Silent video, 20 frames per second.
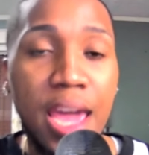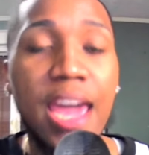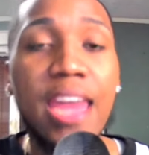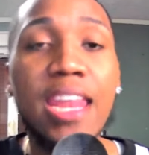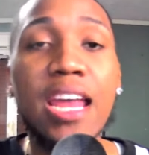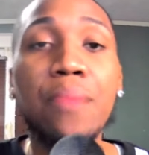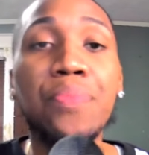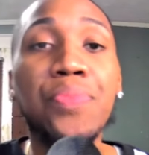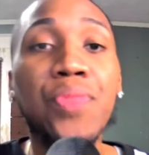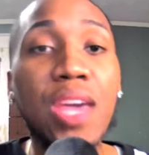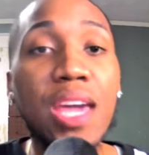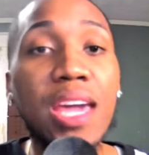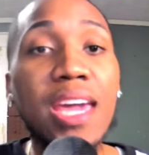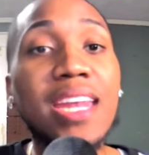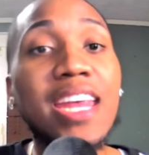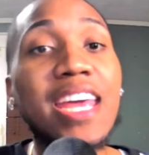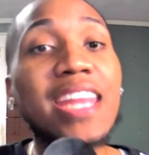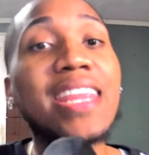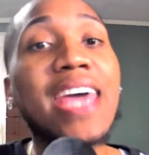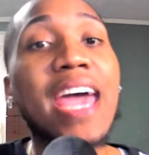And I'm
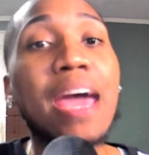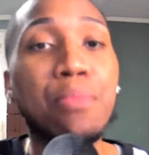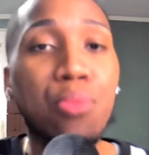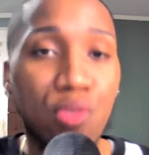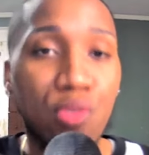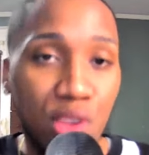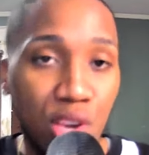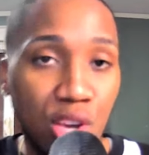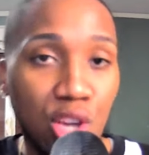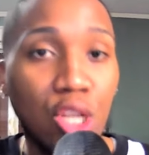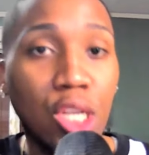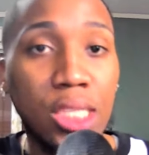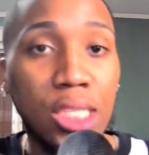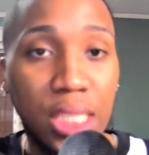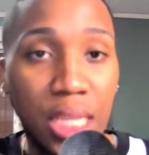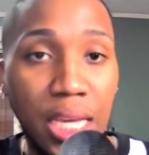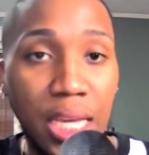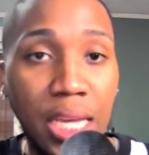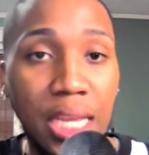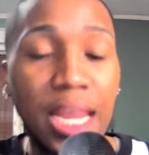thinking that that particular
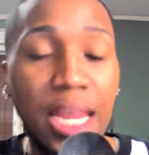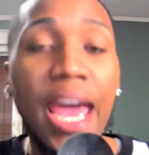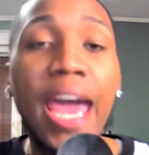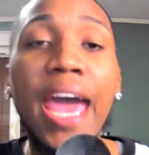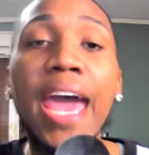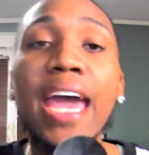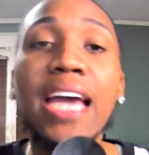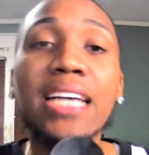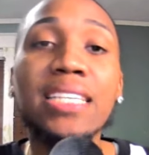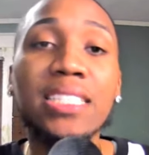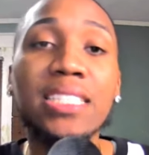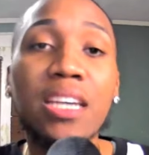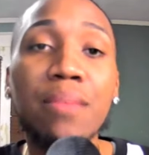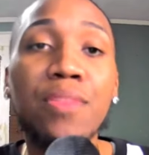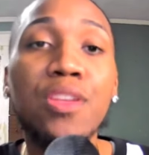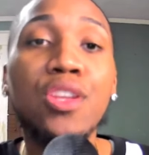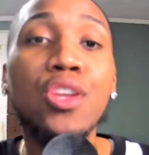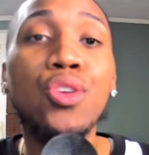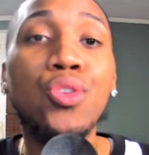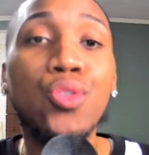scene has
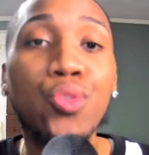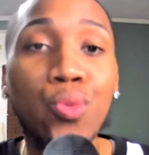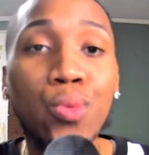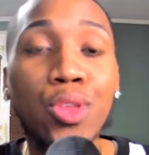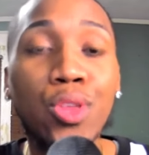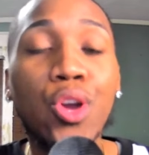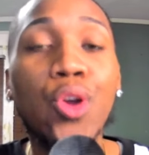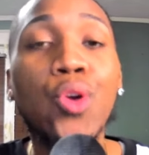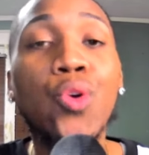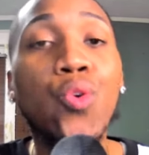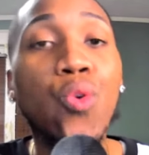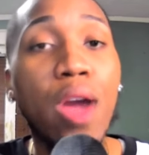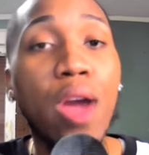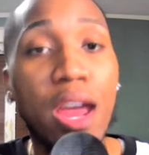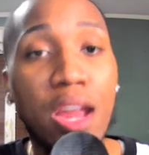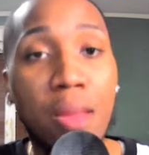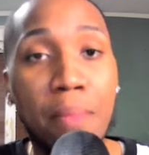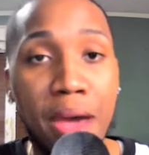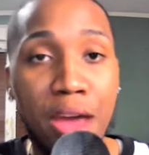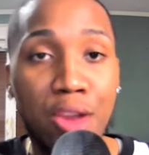something to do with her
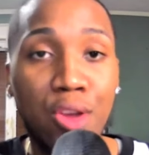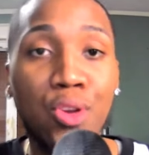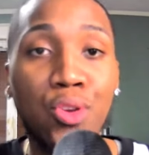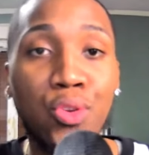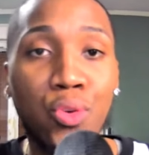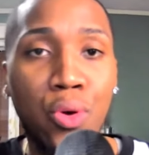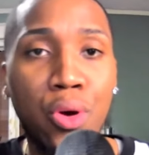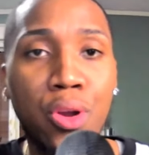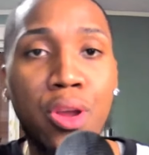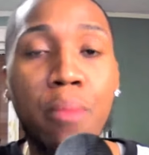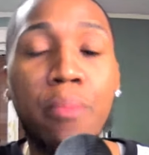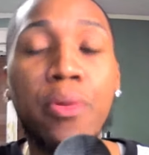crying about her daughter.